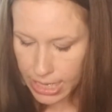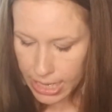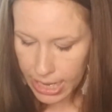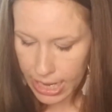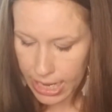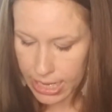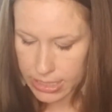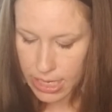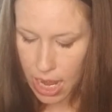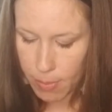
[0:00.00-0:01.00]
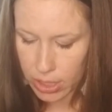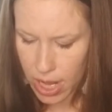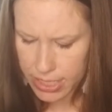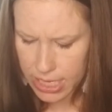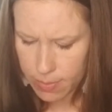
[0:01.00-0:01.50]
And a
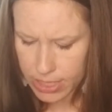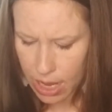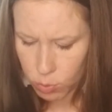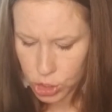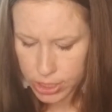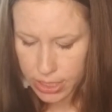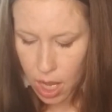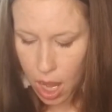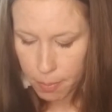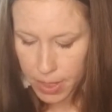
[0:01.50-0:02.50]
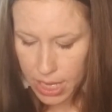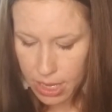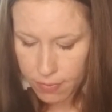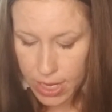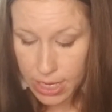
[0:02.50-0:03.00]
lot of times I will just copy,
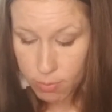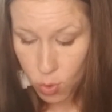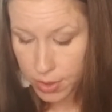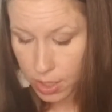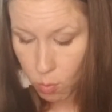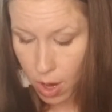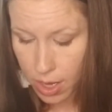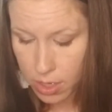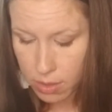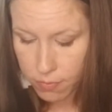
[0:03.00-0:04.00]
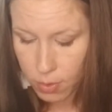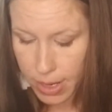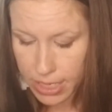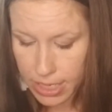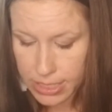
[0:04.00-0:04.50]
if I need more than one for
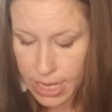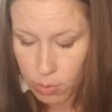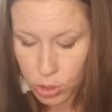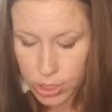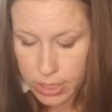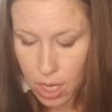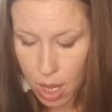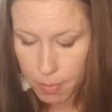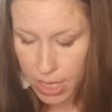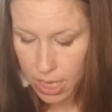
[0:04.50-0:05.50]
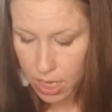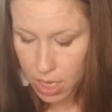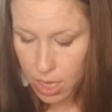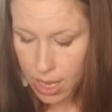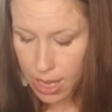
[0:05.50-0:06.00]
my kids, I will just
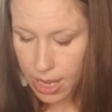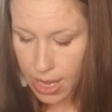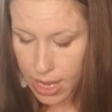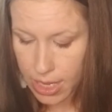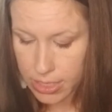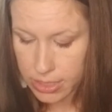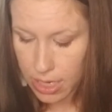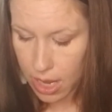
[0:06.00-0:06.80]
copy and